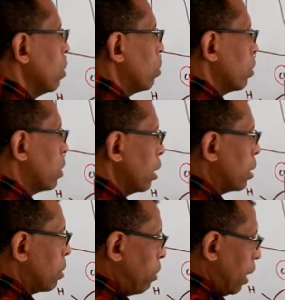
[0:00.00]
So
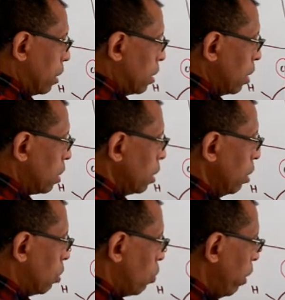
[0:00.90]
6 plus 6
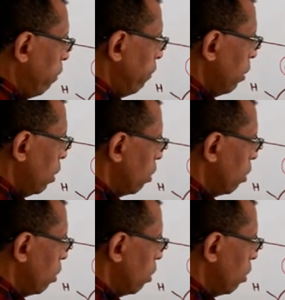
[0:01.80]
is 12,